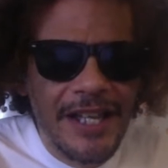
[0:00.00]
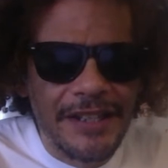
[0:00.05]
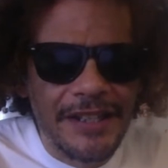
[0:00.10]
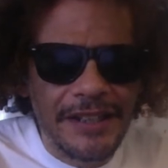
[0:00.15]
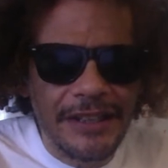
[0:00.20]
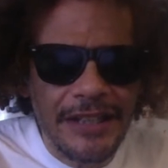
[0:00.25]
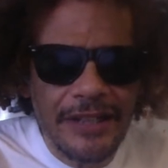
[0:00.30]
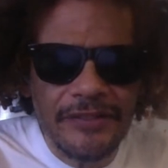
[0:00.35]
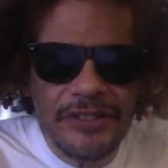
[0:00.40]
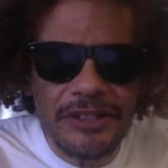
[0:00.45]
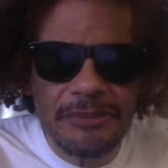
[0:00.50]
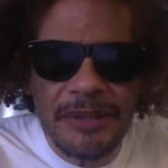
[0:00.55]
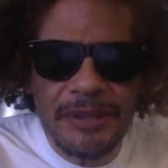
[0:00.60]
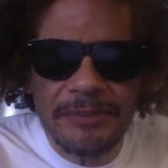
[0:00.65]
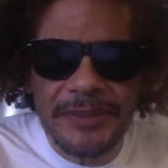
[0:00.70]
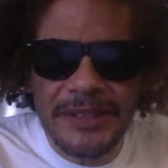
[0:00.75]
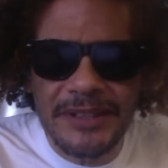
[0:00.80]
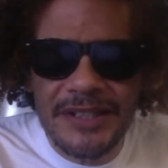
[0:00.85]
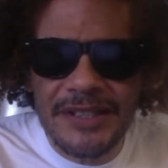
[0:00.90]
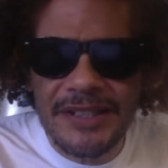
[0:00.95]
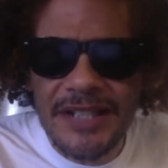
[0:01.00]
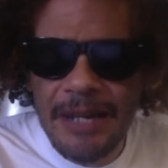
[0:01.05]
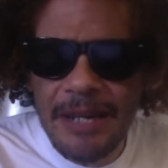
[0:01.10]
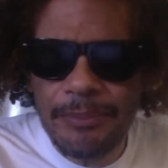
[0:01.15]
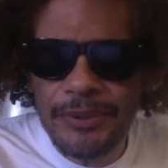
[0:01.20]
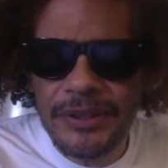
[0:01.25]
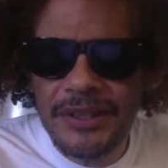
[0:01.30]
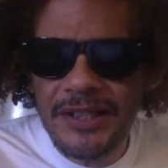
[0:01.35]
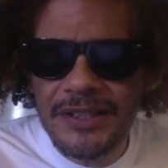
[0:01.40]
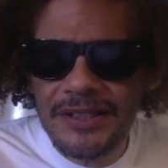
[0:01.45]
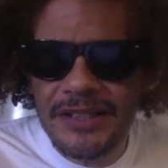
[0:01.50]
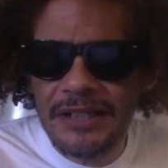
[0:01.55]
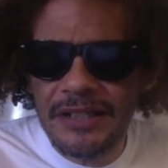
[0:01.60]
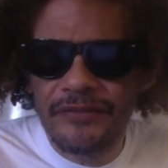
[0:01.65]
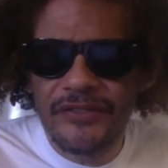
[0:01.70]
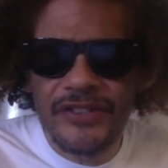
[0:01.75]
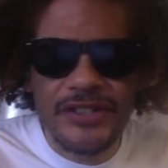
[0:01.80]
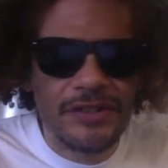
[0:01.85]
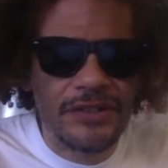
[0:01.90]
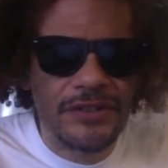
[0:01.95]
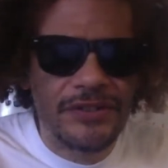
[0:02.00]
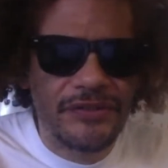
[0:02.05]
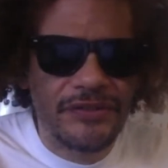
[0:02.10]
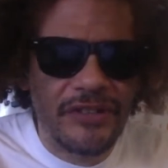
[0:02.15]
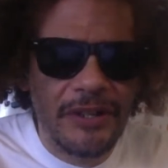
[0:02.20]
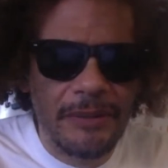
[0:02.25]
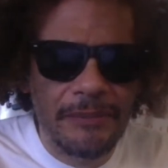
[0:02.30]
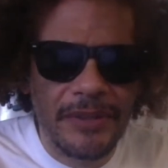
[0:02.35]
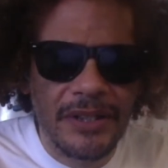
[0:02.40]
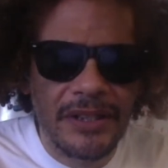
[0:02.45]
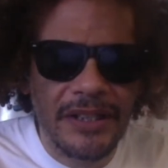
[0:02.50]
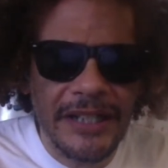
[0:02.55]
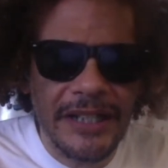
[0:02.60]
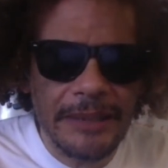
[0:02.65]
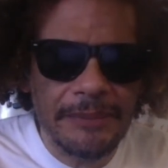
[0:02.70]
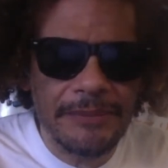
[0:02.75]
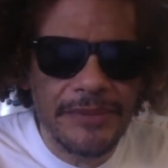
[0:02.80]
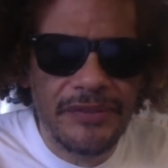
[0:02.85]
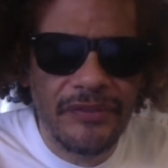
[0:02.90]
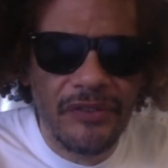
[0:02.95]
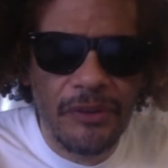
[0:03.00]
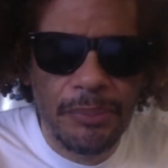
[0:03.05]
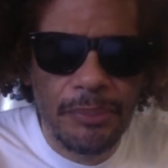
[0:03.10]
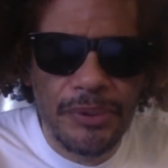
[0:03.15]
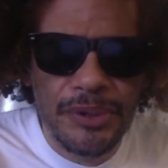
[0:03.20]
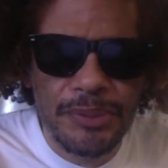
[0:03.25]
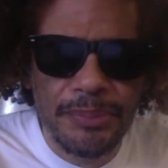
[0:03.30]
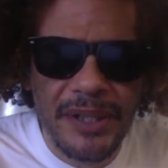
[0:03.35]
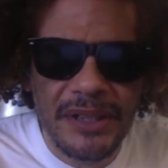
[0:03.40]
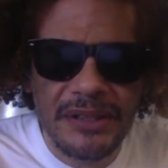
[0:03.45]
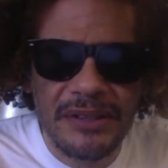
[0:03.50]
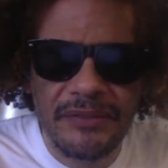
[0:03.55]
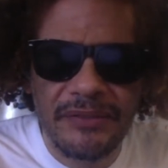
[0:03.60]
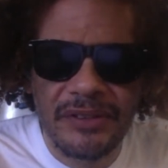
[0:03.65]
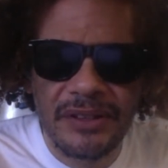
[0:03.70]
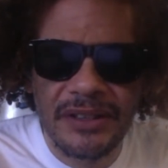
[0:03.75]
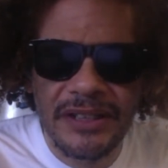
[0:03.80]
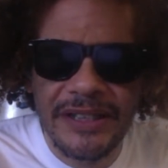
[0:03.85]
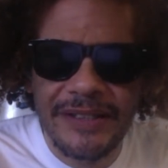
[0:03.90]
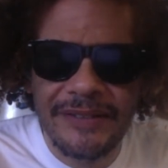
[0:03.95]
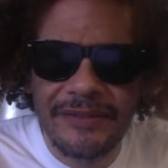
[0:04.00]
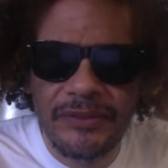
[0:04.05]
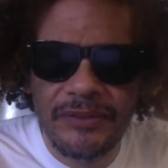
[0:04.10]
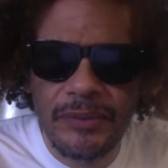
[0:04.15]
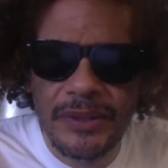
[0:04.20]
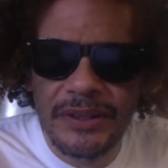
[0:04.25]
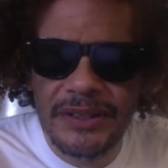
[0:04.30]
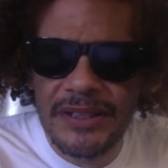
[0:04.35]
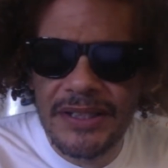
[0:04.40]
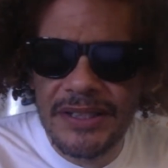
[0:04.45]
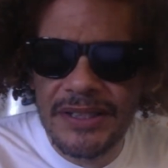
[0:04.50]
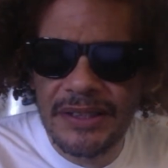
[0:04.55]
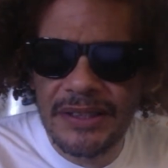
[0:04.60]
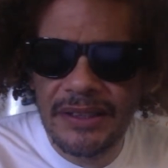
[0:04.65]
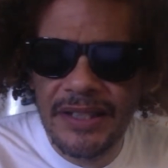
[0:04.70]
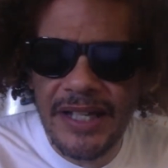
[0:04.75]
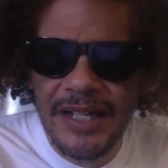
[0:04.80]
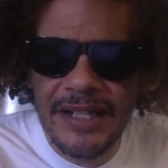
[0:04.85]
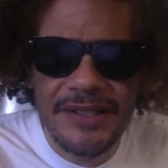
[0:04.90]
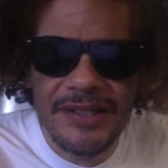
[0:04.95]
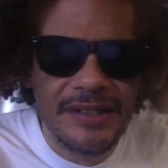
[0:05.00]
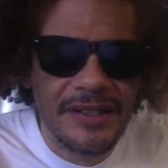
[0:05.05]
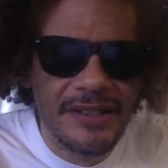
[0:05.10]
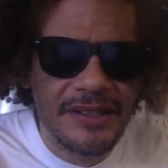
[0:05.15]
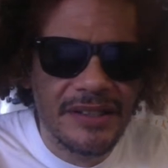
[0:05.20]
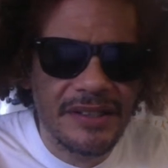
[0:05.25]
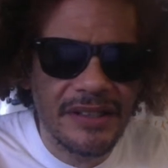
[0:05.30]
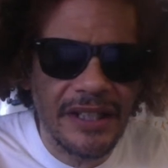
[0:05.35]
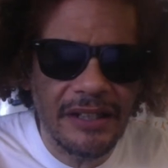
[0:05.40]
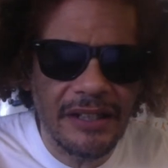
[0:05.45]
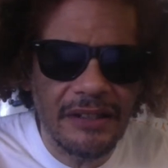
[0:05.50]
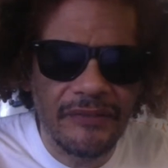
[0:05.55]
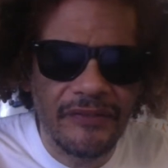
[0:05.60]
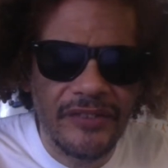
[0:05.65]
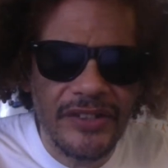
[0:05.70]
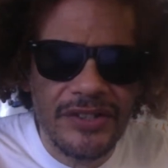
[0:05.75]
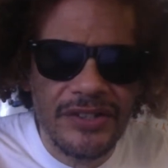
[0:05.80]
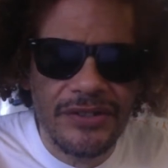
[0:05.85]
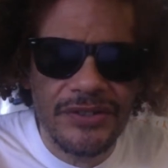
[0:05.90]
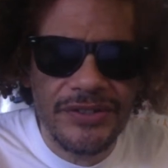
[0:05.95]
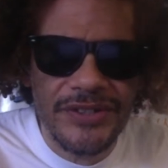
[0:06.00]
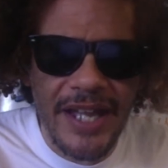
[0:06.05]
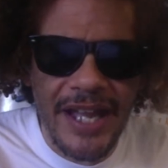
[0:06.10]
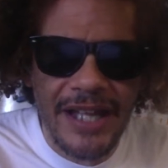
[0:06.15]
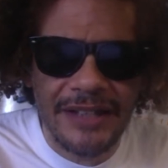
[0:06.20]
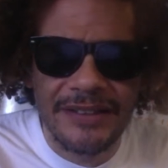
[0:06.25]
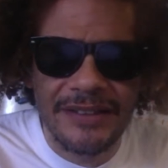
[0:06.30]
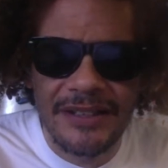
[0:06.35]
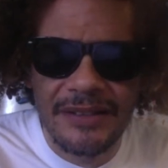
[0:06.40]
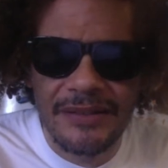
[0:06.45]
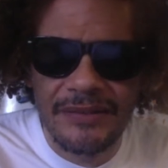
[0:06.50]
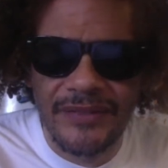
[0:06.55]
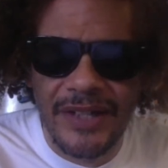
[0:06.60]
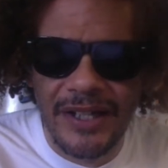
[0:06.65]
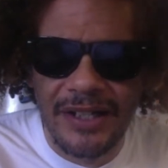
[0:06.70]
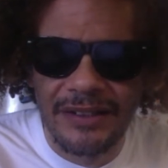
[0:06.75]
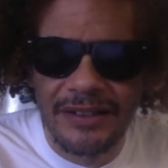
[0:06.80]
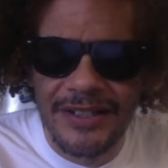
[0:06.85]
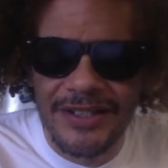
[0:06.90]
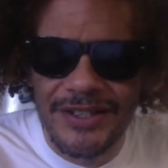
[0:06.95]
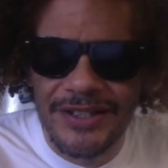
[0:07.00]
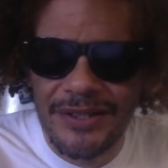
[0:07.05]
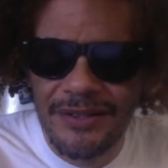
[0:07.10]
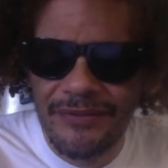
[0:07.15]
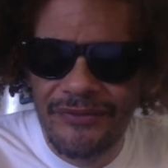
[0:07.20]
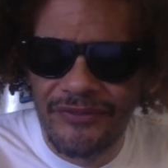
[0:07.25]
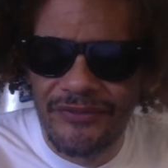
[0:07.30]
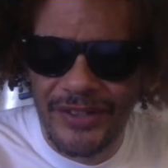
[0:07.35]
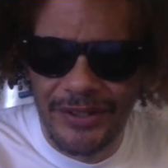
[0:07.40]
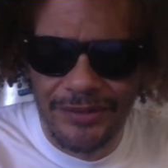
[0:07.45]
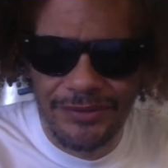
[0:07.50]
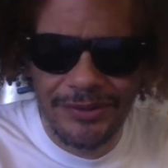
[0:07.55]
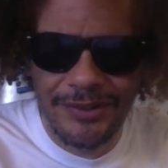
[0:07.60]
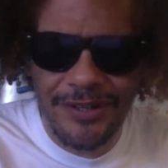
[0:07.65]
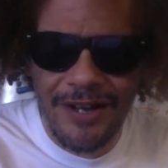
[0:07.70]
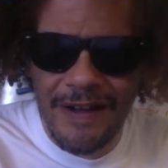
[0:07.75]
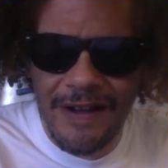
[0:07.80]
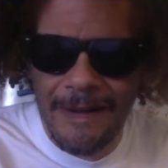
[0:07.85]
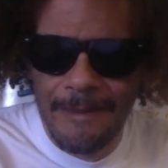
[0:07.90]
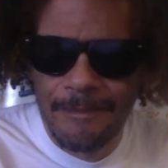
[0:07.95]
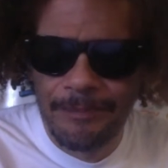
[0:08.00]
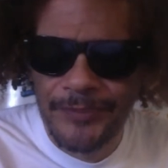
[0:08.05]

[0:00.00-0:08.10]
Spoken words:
The 11th Amendment does not protect state officials from claims for prospective relief when it is alleged that state officials acted in violation of federal law.